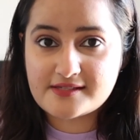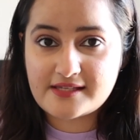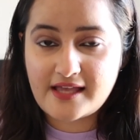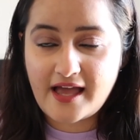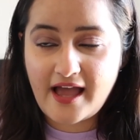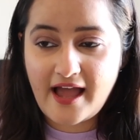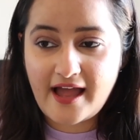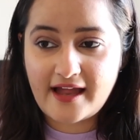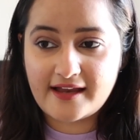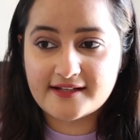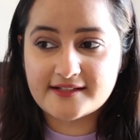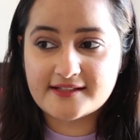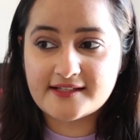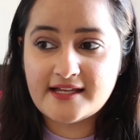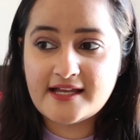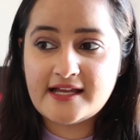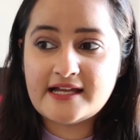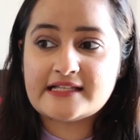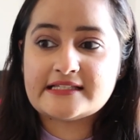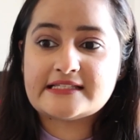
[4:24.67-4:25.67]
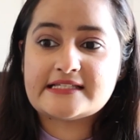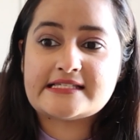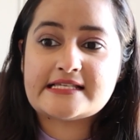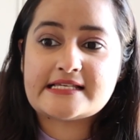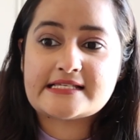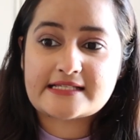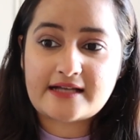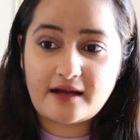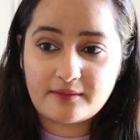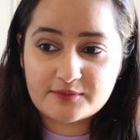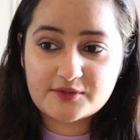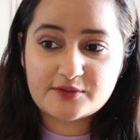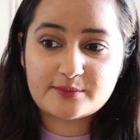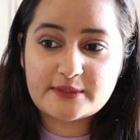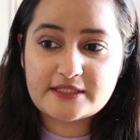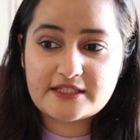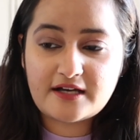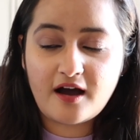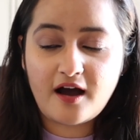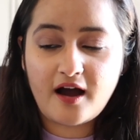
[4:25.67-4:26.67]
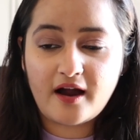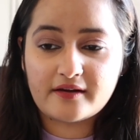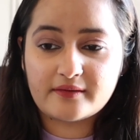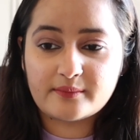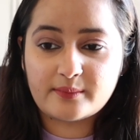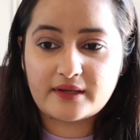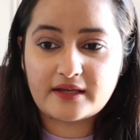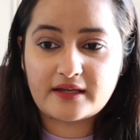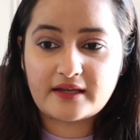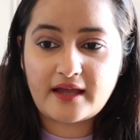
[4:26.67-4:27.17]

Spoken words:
And this has come to me the hard way,